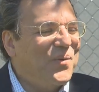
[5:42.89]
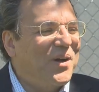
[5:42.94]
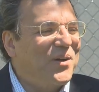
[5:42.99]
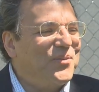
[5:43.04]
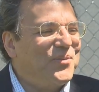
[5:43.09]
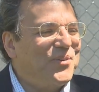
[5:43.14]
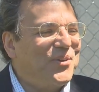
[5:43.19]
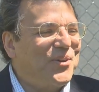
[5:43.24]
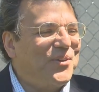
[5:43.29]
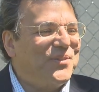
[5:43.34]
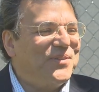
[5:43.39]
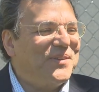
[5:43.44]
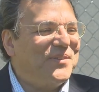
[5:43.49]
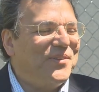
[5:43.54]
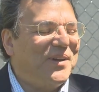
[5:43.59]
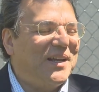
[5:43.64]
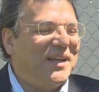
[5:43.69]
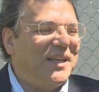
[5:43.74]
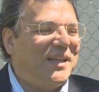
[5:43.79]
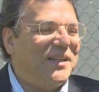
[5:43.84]
well, Ruth,
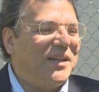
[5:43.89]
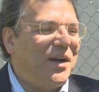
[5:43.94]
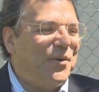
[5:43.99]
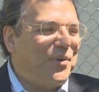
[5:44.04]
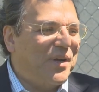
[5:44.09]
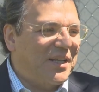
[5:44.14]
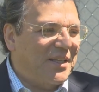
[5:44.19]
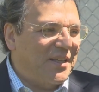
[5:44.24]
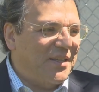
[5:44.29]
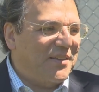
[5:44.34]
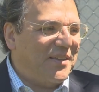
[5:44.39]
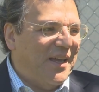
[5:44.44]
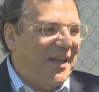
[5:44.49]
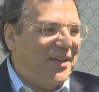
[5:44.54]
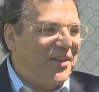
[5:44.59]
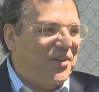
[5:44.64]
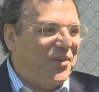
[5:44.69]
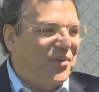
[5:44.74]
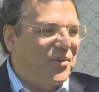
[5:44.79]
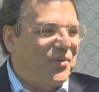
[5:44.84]
really, I wanted to
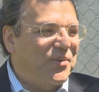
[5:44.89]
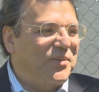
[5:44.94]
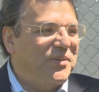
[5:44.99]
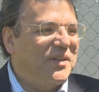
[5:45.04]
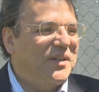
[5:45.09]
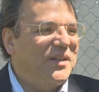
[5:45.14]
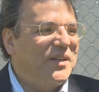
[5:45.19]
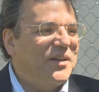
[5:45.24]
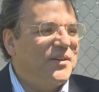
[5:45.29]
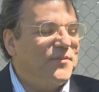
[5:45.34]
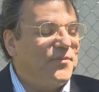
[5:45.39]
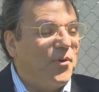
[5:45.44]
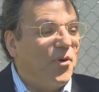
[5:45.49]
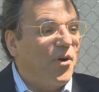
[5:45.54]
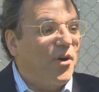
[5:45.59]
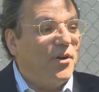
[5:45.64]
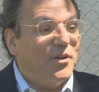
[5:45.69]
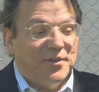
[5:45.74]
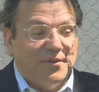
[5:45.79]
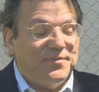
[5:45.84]
thank you
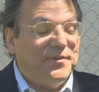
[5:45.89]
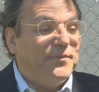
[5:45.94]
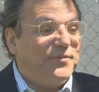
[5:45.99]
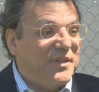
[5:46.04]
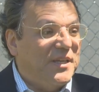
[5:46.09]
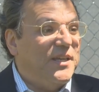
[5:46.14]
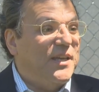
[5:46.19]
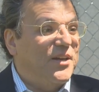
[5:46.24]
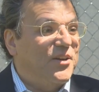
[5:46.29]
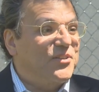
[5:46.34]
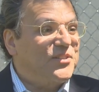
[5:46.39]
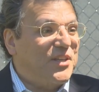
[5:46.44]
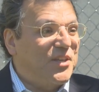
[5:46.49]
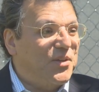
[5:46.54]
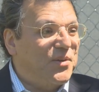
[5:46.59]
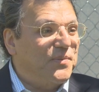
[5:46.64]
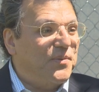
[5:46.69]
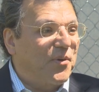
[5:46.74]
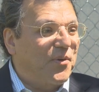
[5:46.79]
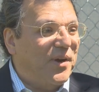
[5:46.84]
for the 50 years that
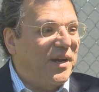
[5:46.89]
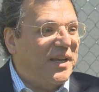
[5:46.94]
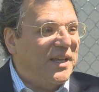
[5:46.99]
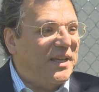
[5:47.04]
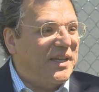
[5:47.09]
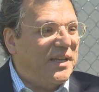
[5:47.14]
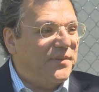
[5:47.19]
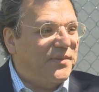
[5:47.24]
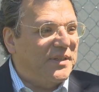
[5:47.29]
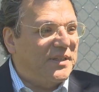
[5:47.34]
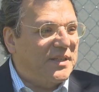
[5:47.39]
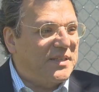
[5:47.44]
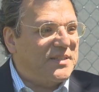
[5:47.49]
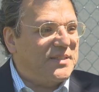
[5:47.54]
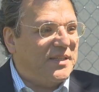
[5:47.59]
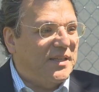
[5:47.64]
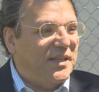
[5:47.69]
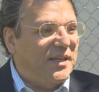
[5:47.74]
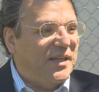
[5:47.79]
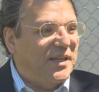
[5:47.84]
you've already given this
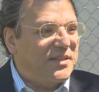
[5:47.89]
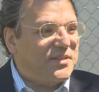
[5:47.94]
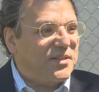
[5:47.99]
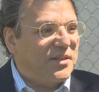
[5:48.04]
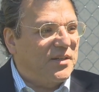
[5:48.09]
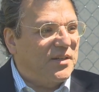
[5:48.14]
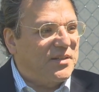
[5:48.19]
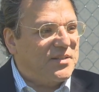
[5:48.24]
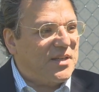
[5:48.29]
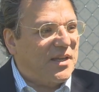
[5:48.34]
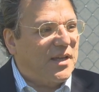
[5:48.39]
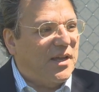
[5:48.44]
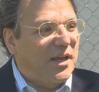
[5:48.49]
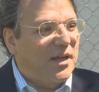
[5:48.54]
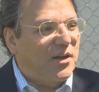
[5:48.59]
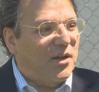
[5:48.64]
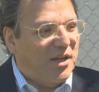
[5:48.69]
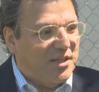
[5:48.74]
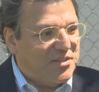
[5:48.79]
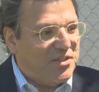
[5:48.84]
city as, a, as,
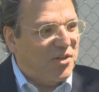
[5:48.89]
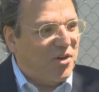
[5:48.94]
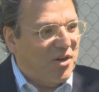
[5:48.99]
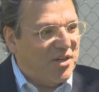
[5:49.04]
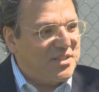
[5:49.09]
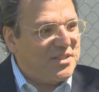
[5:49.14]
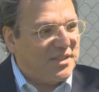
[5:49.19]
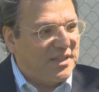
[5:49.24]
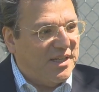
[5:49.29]
a, as an arts